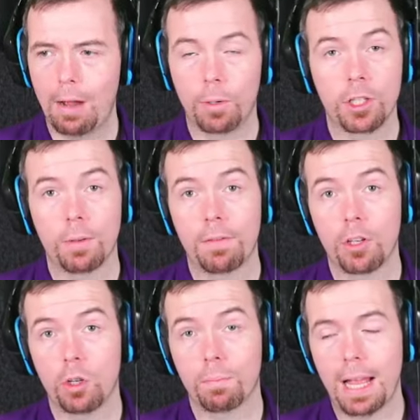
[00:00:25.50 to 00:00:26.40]
We do have the
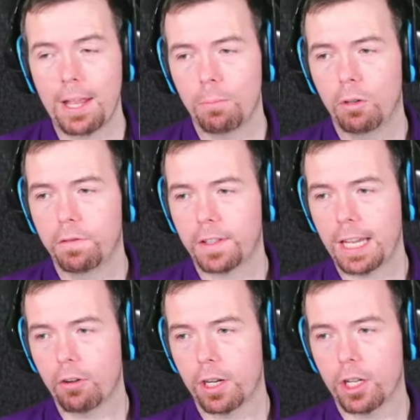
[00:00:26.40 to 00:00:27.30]
new player of the month,
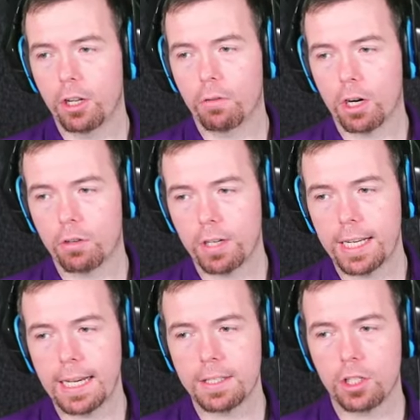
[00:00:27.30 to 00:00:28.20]
Kieran
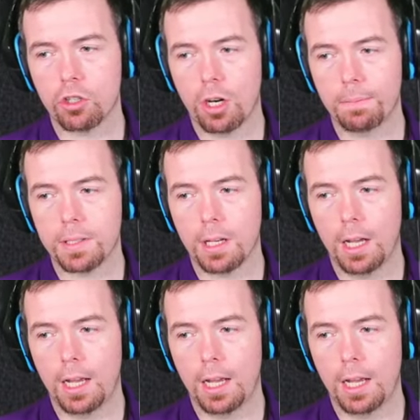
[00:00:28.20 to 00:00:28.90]
Rodriguez, that dropped.